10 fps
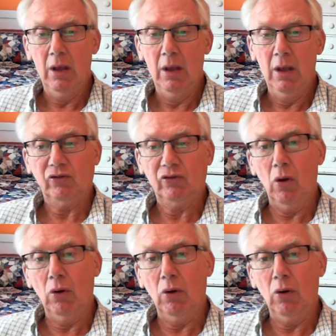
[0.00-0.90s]

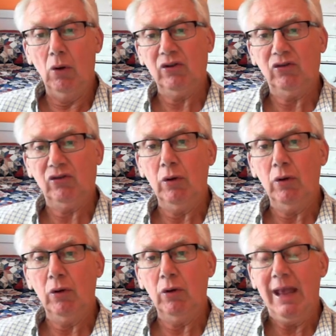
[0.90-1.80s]
So let's just do an
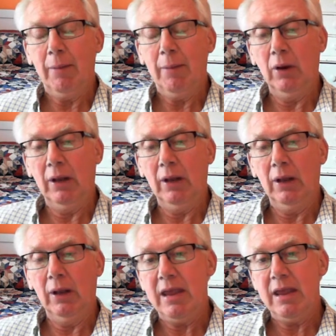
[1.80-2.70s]
example. Let's
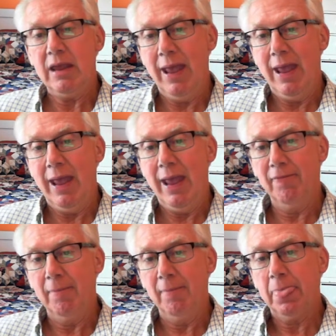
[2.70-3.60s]
say you have
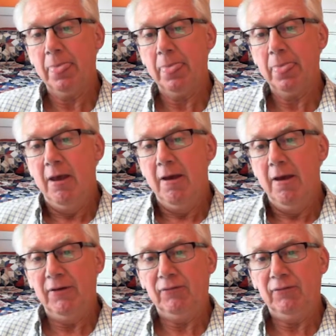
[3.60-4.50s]

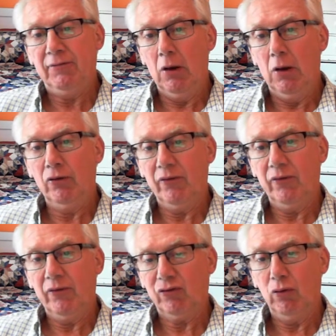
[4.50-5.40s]
$50 of
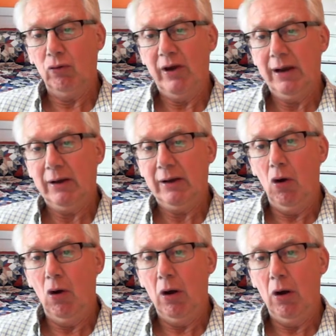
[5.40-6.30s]
actual overhead
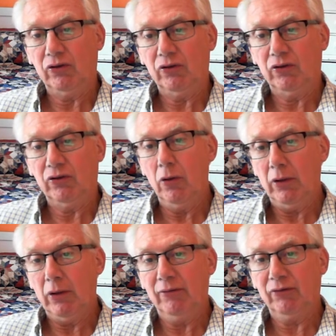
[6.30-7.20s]
costs on the
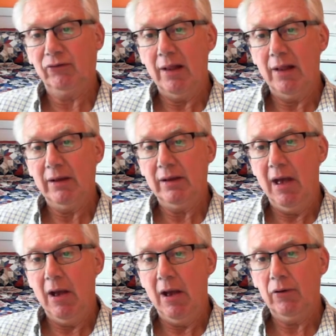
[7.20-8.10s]
left side of the
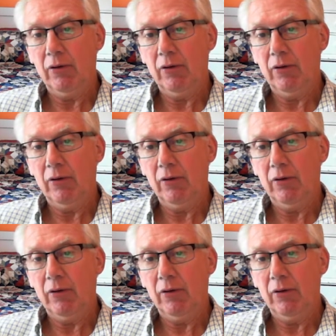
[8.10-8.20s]
account,